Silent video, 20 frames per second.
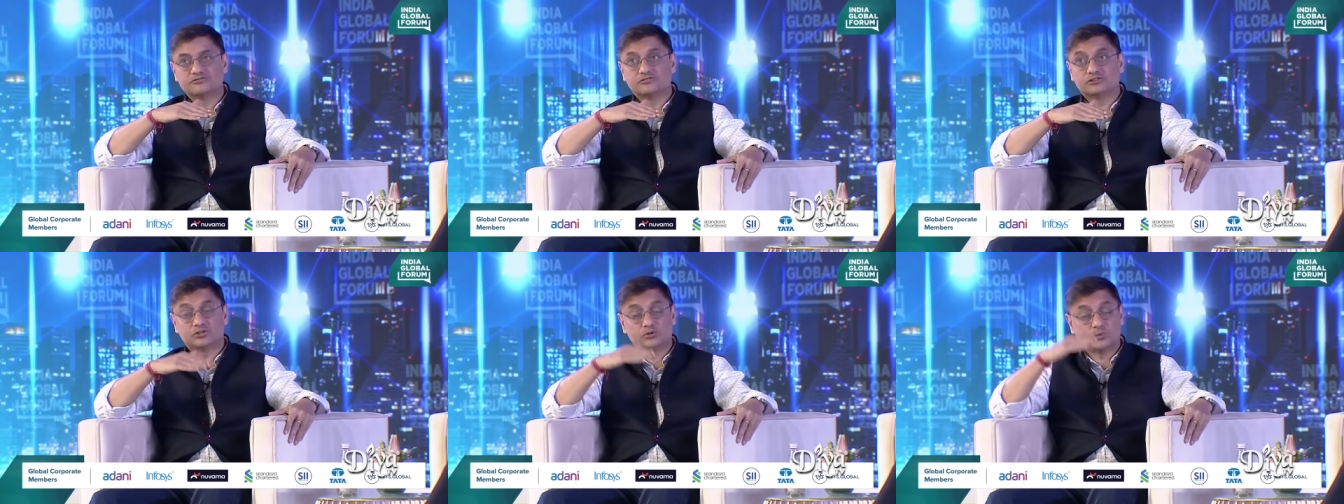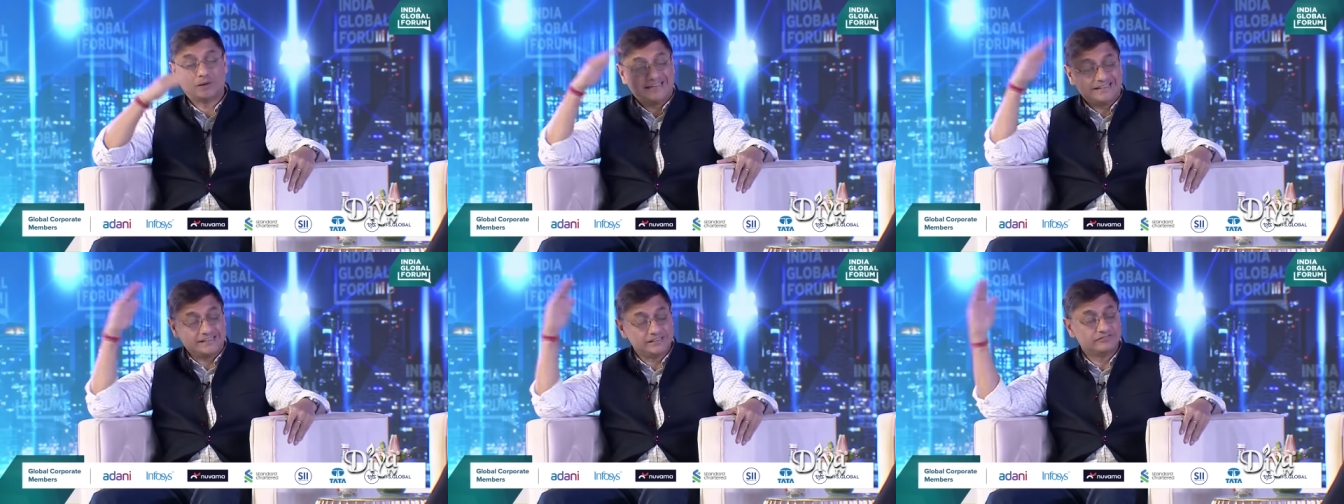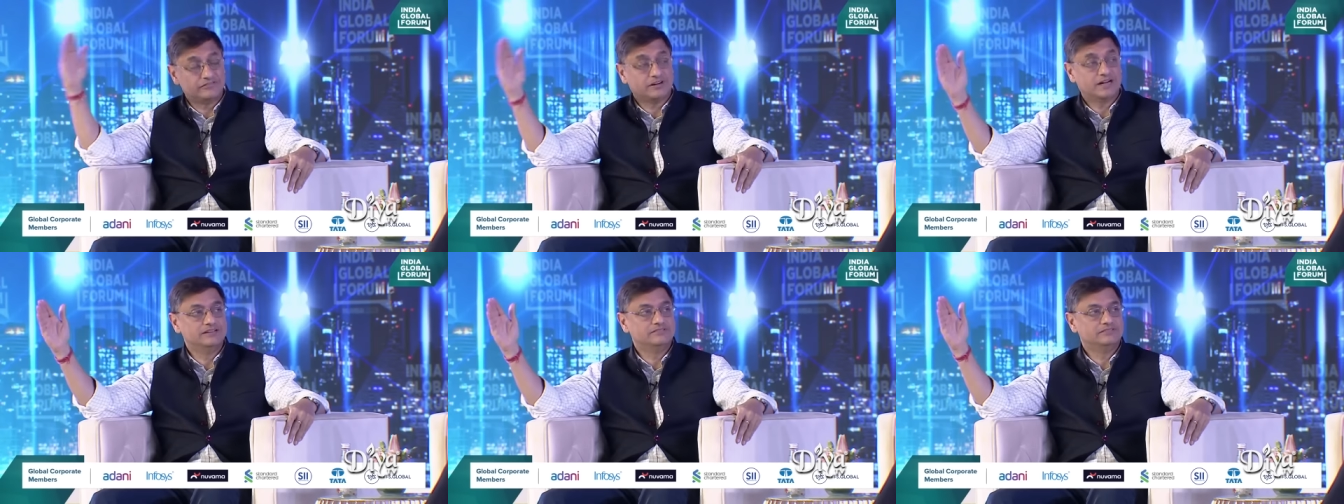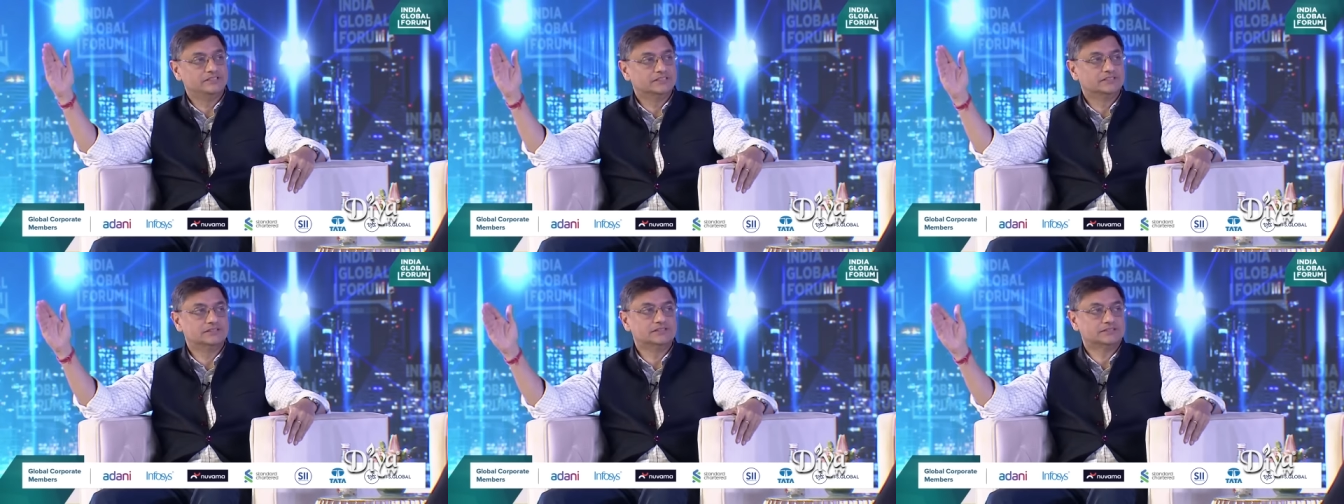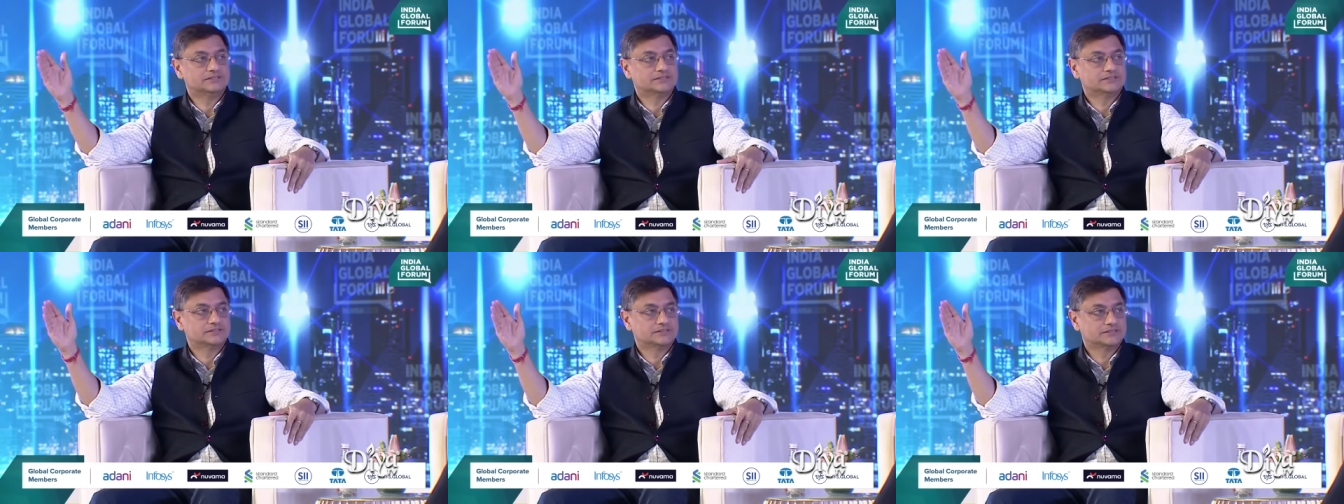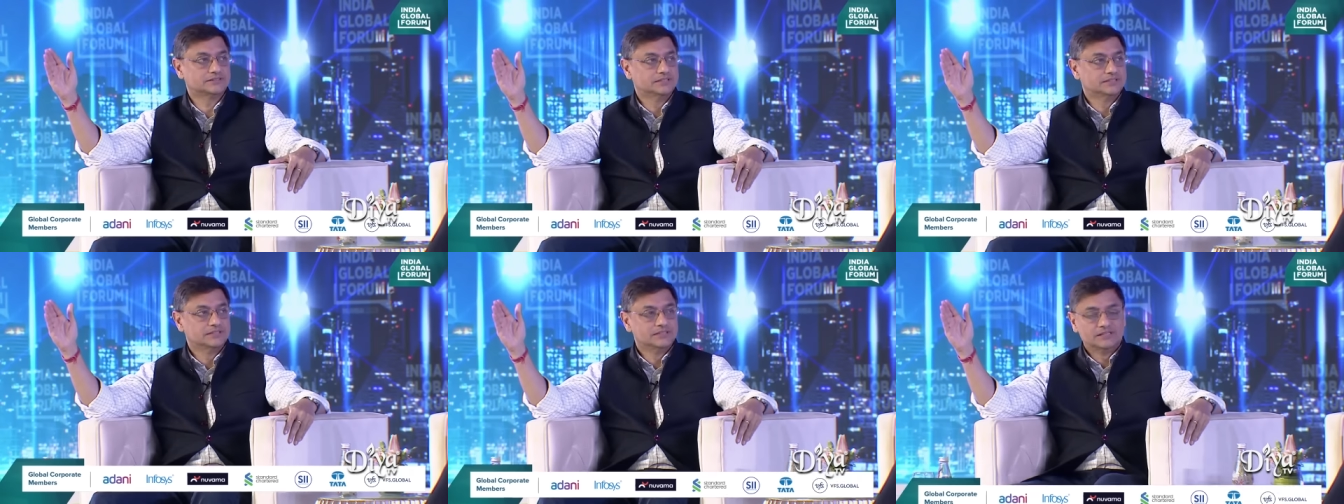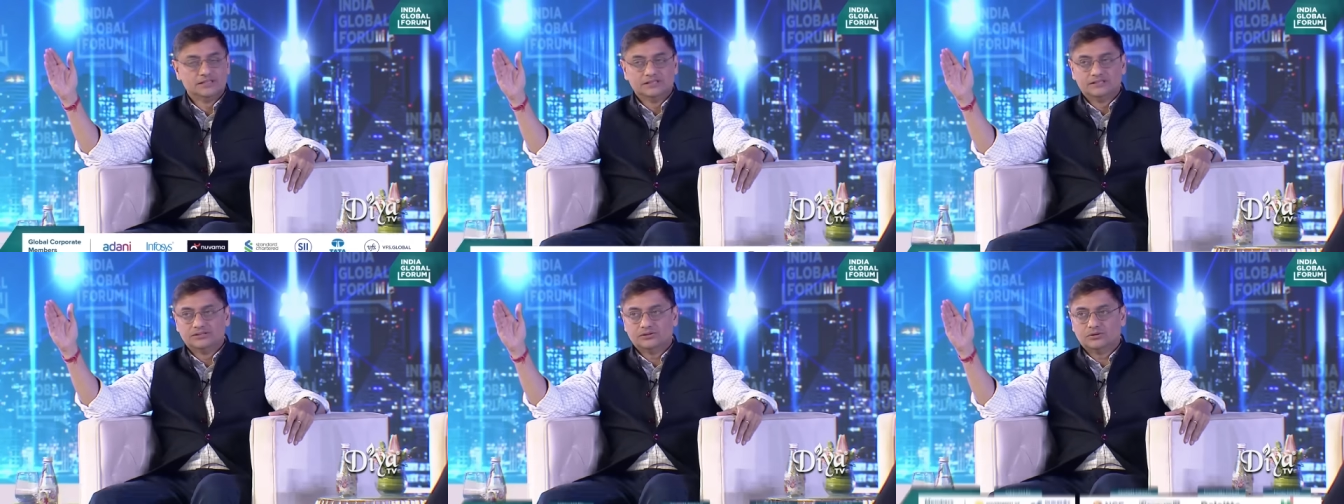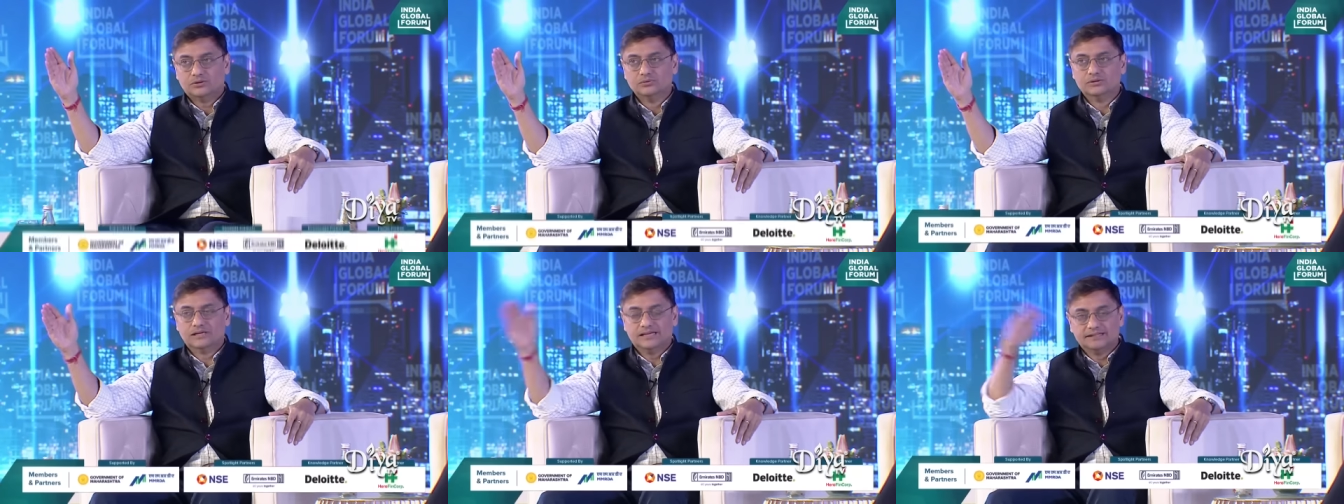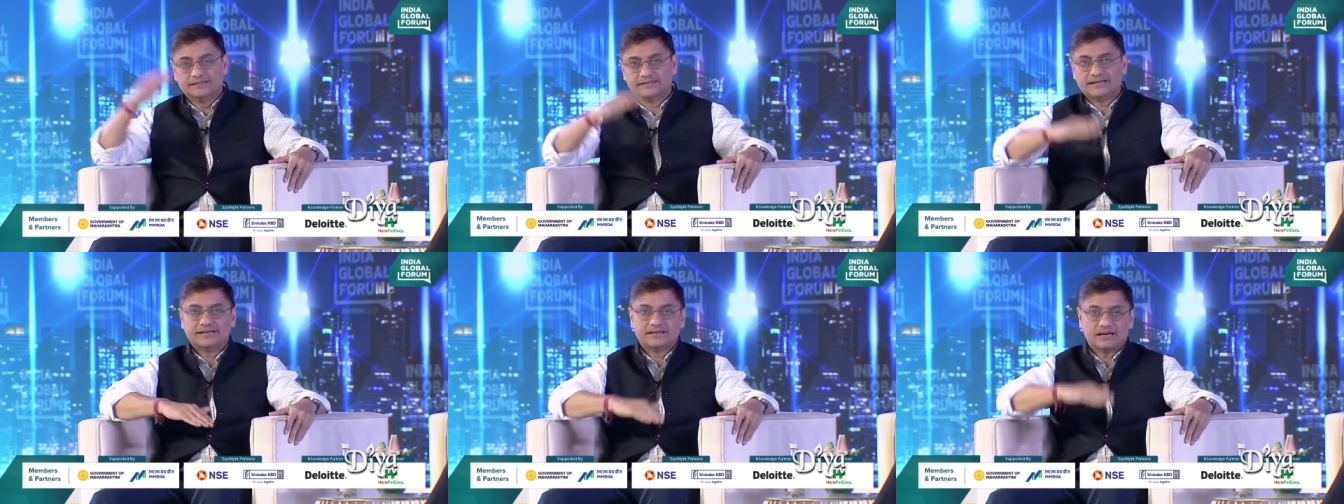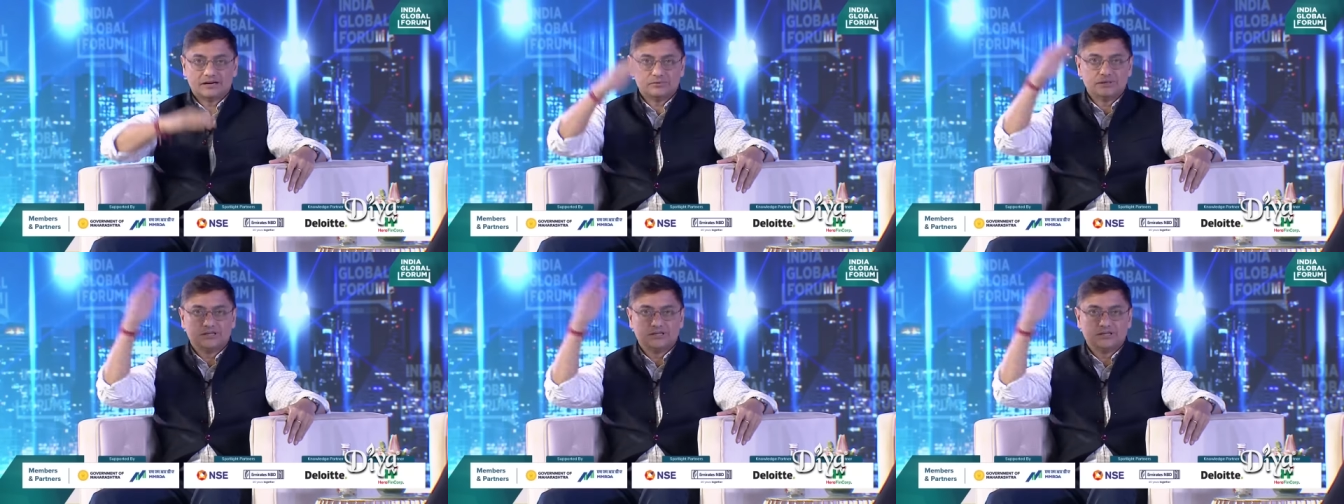for 25 years. Only then are we